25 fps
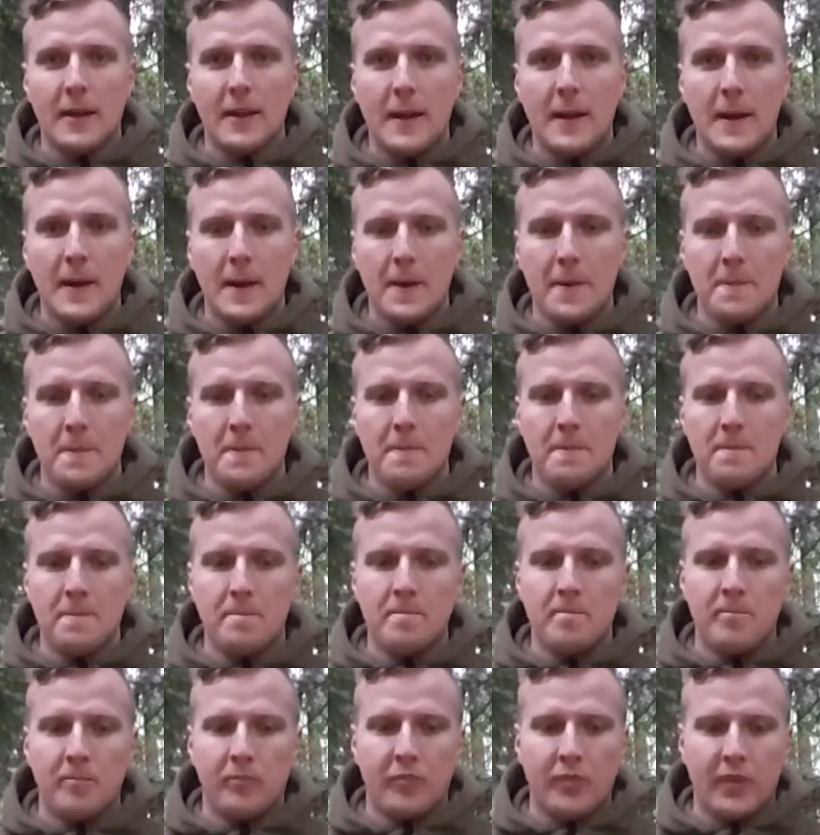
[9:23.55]
Um,
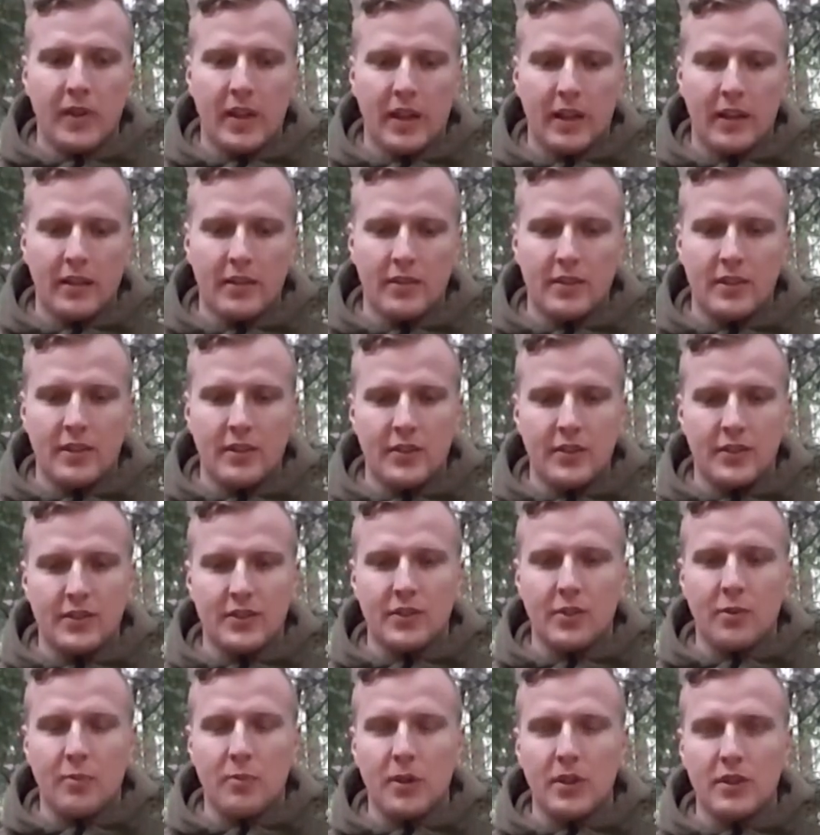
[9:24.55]
and there's
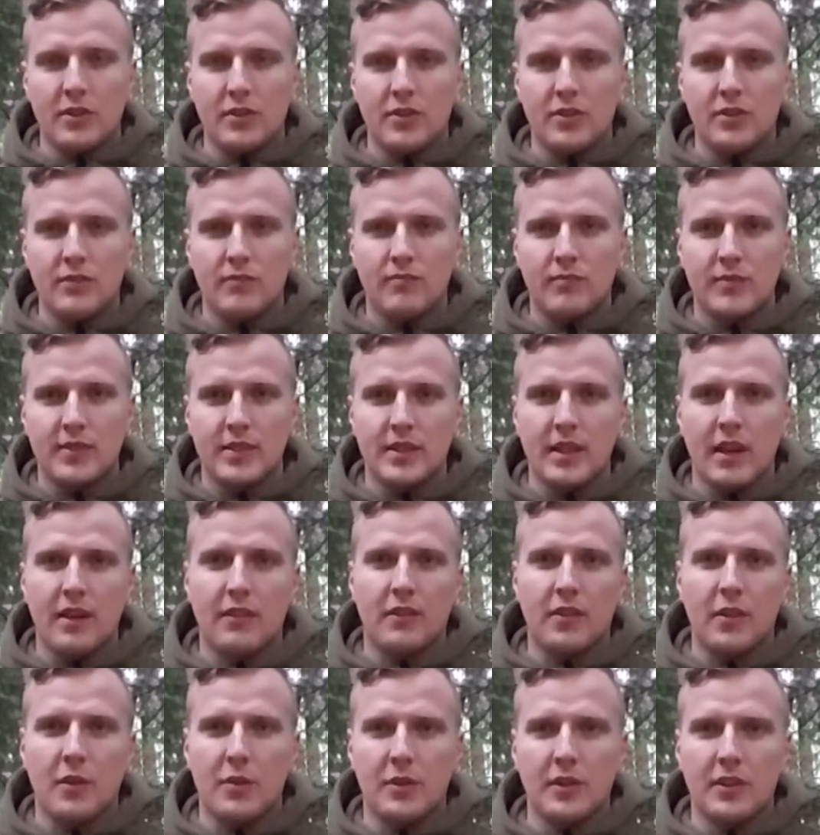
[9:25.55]
so much stuff
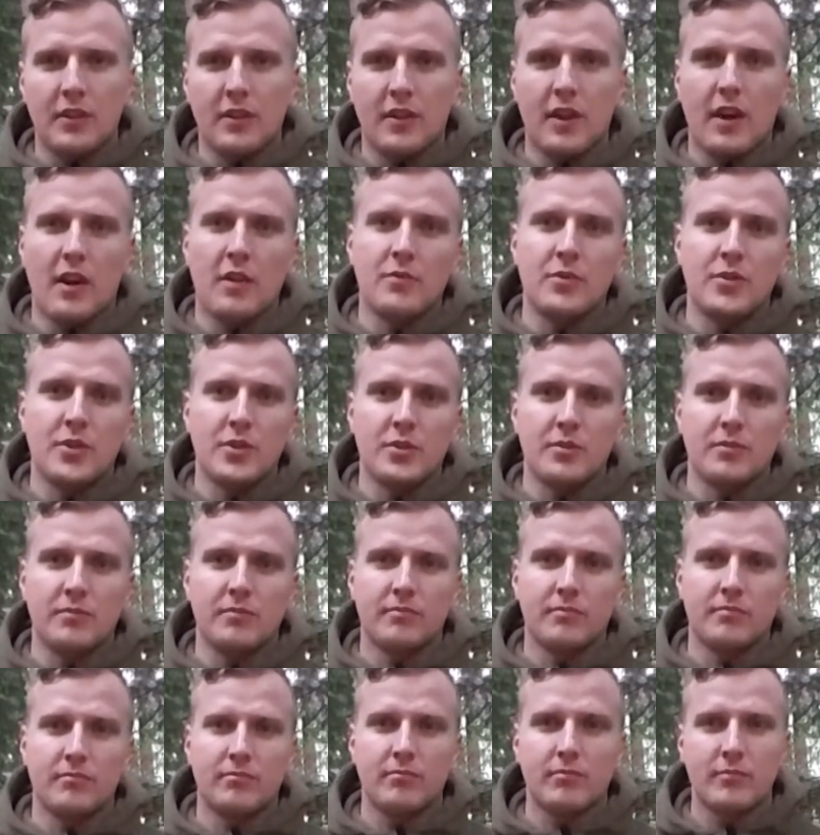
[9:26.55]
going on around you.
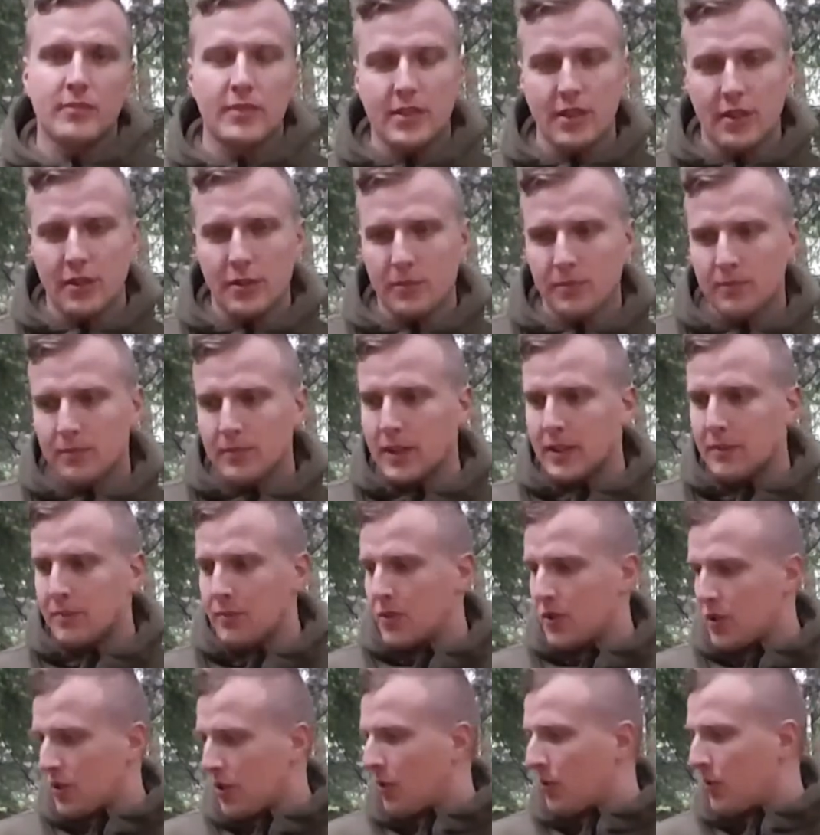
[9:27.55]
So let me
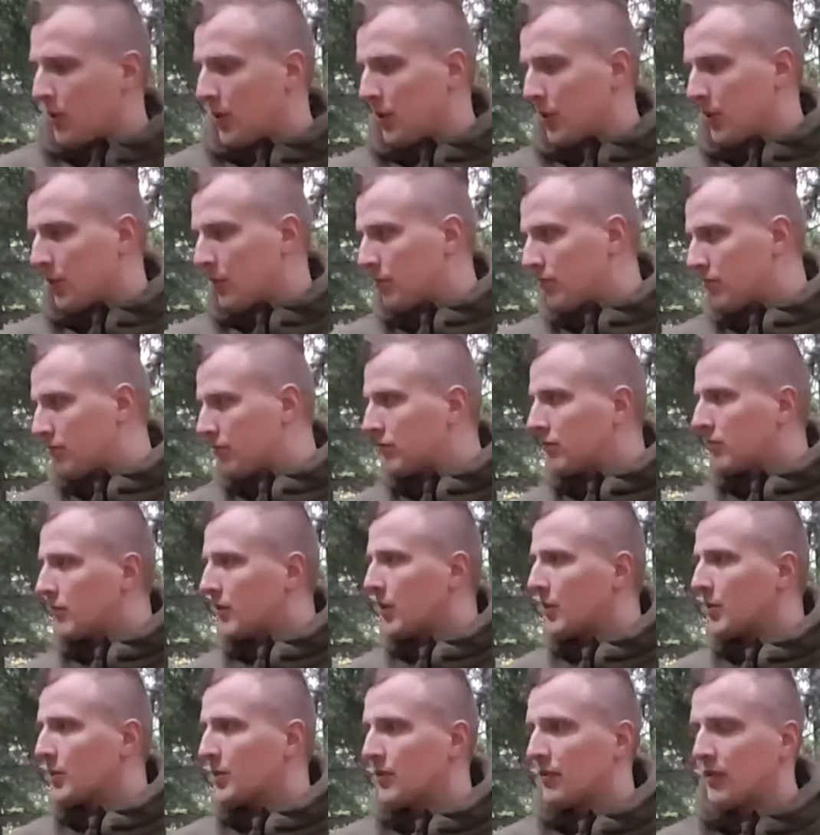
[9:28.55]
show you
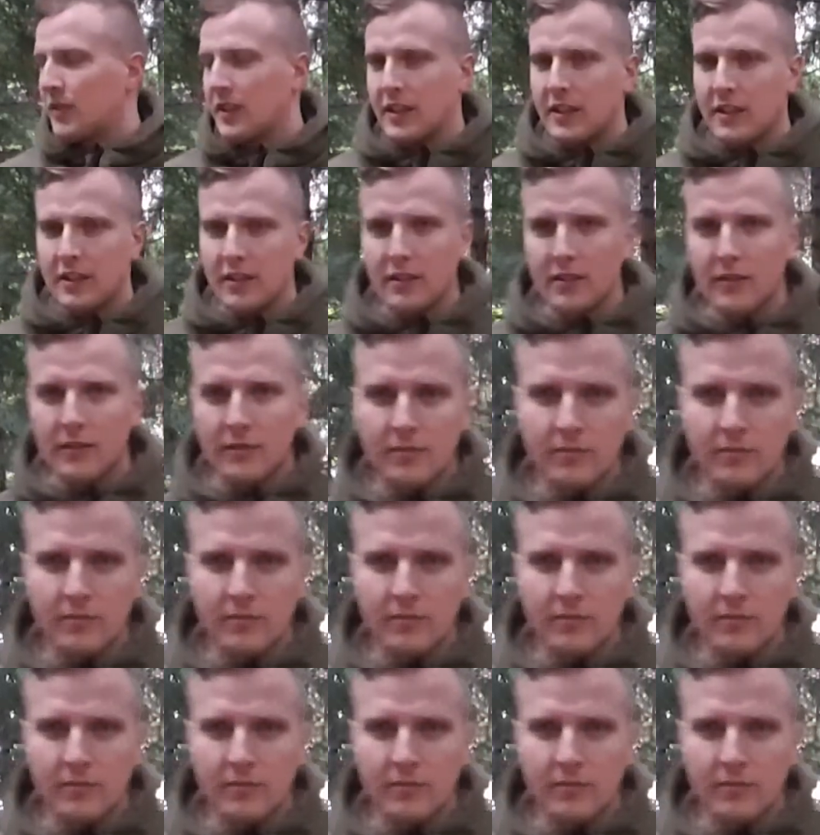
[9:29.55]
those feeding